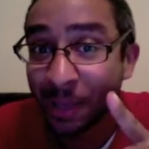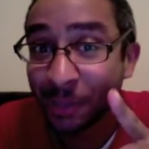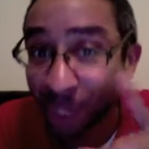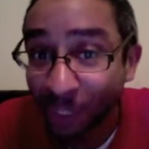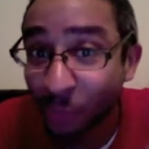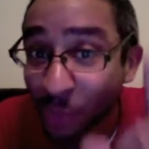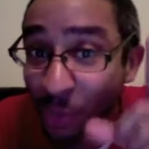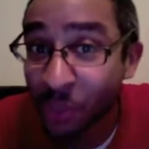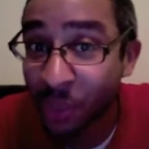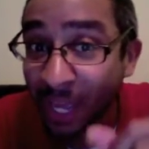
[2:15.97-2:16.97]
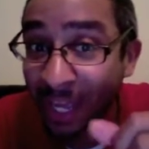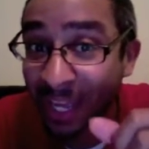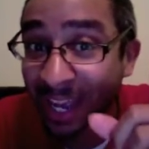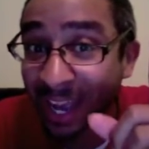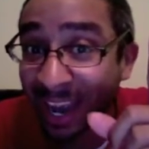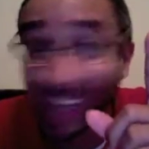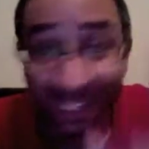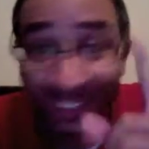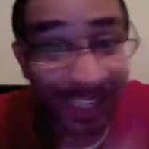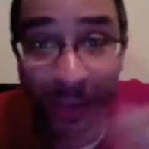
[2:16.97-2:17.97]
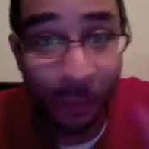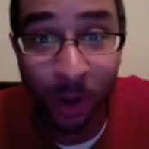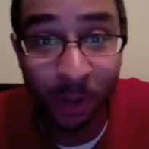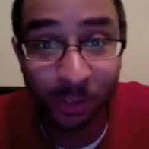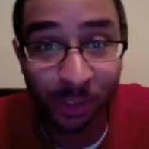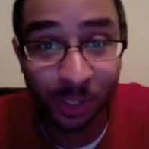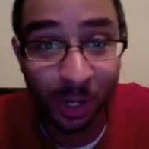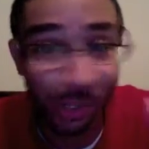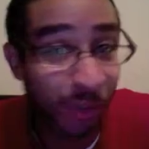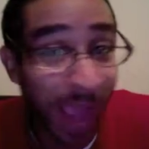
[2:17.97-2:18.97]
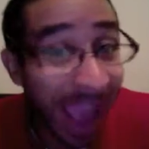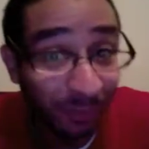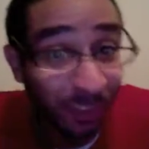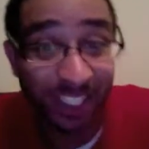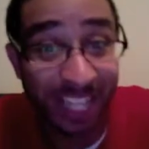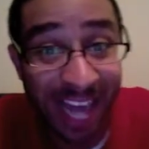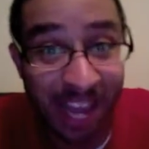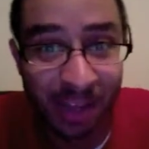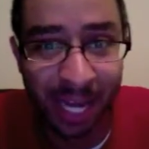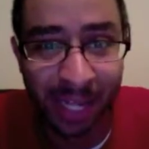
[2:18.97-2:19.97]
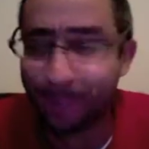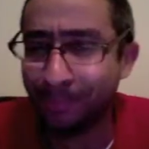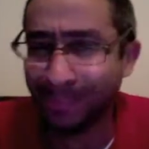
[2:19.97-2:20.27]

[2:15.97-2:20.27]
just when you think it doesn't get worse, because after seeing that, you're like,